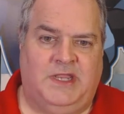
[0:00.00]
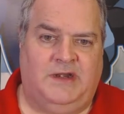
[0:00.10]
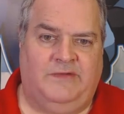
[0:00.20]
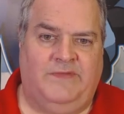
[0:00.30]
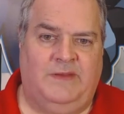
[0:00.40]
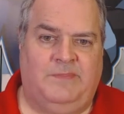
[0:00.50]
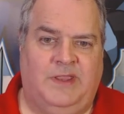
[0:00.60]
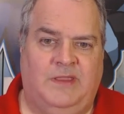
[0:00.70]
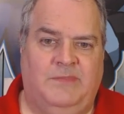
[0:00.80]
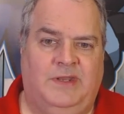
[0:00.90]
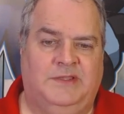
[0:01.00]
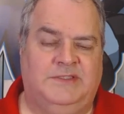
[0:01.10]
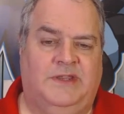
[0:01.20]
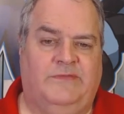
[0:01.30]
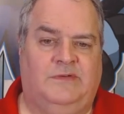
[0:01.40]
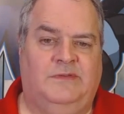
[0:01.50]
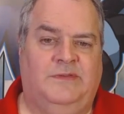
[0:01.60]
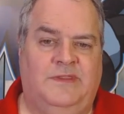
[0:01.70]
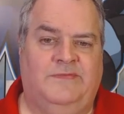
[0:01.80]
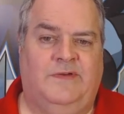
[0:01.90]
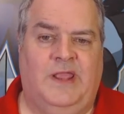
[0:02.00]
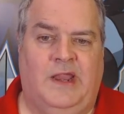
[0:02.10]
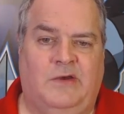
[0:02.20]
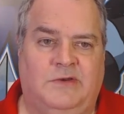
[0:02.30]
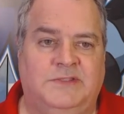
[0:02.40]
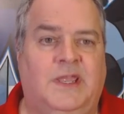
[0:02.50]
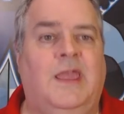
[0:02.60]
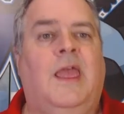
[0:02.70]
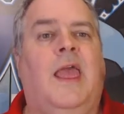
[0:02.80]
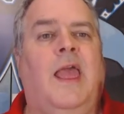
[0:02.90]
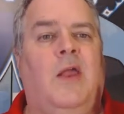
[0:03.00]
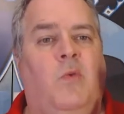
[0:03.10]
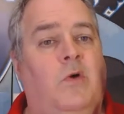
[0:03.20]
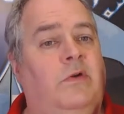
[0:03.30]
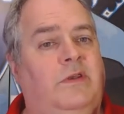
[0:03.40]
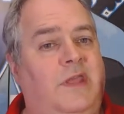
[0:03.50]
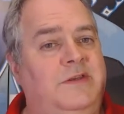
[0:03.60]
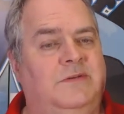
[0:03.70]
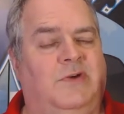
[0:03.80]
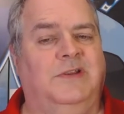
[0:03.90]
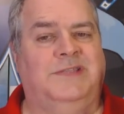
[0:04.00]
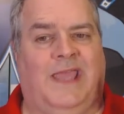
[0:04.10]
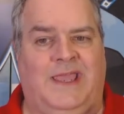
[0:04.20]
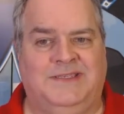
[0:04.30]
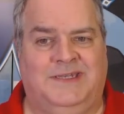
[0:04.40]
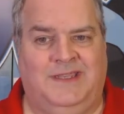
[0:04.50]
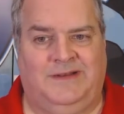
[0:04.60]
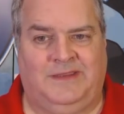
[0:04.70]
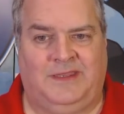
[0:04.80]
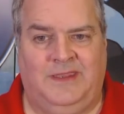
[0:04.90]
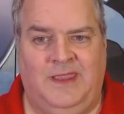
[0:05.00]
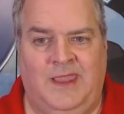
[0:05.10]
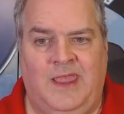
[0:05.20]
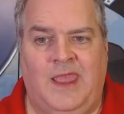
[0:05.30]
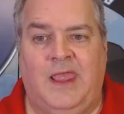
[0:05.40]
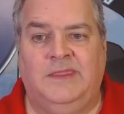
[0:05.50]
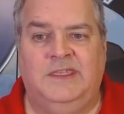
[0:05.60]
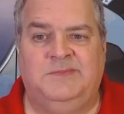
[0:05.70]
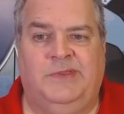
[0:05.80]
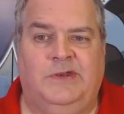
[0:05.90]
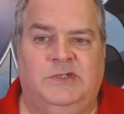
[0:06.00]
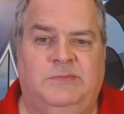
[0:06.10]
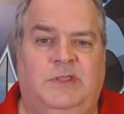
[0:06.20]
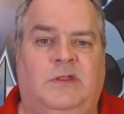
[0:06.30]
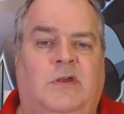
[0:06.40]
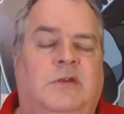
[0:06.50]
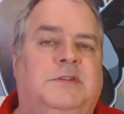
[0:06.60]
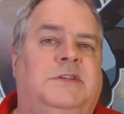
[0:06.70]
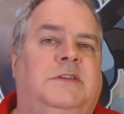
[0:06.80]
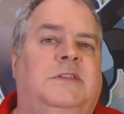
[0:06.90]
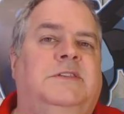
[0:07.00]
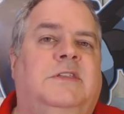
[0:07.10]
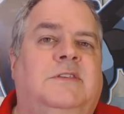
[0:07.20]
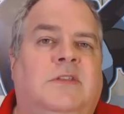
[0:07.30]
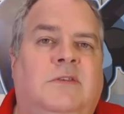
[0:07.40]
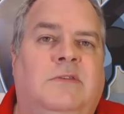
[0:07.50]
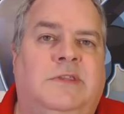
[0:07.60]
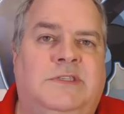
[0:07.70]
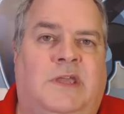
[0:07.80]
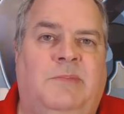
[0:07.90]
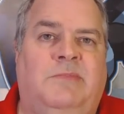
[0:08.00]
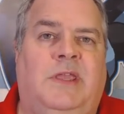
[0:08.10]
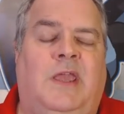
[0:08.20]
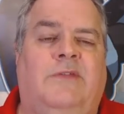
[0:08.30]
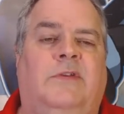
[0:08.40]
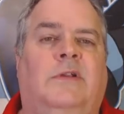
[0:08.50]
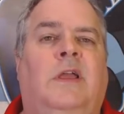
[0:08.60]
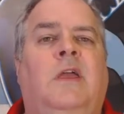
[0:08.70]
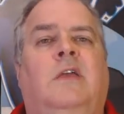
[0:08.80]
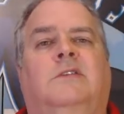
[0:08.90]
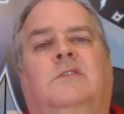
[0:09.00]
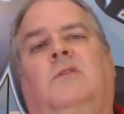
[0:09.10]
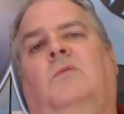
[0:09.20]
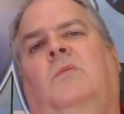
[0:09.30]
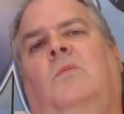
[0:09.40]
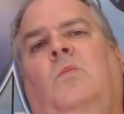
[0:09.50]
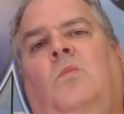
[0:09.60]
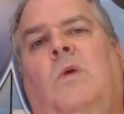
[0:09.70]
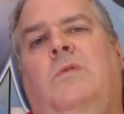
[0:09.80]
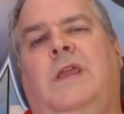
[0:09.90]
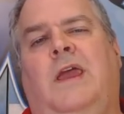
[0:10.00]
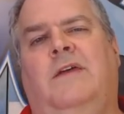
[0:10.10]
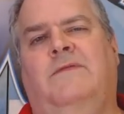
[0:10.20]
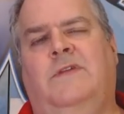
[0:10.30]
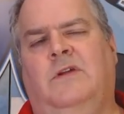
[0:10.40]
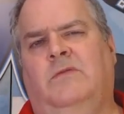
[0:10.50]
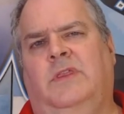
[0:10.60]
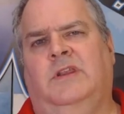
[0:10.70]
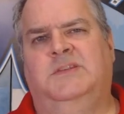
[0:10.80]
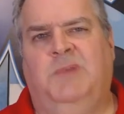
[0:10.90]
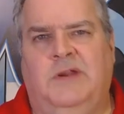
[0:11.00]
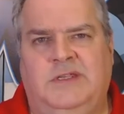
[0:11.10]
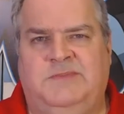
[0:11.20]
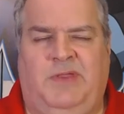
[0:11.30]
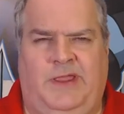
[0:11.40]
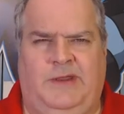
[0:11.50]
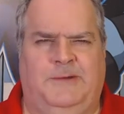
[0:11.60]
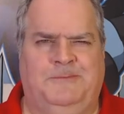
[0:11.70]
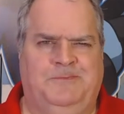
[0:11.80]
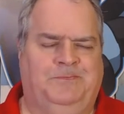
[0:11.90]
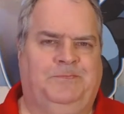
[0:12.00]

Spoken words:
at an event by committing several different errors, quotation marks, accidentally, and these players should be encouraged to discontinue this type of behavior. So what we have here with an experienced player